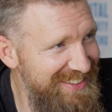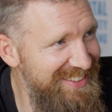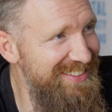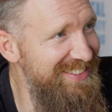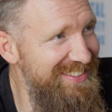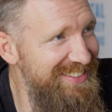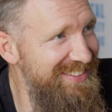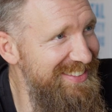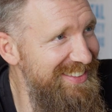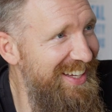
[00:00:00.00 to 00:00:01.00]
from each of these
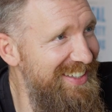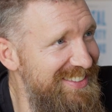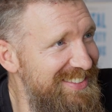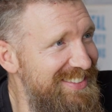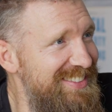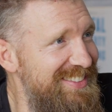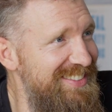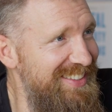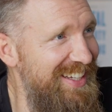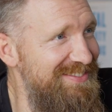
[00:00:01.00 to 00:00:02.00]
places. We had no
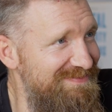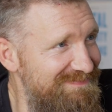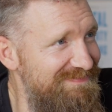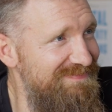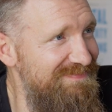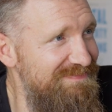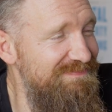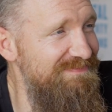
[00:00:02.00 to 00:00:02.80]
money. And we were like, oh,